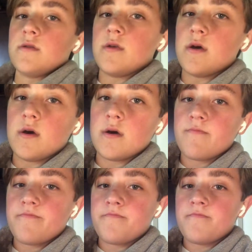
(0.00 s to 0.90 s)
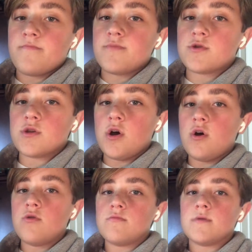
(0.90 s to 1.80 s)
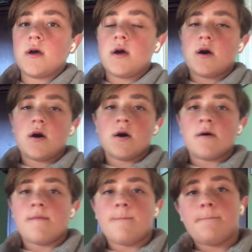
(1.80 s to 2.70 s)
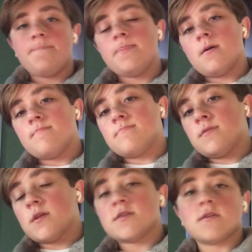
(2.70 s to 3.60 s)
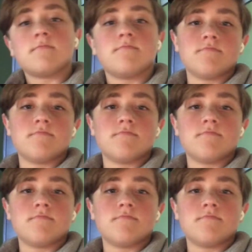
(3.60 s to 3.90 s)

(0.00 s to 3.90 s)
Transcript: Uh, so, uh, um, that's it.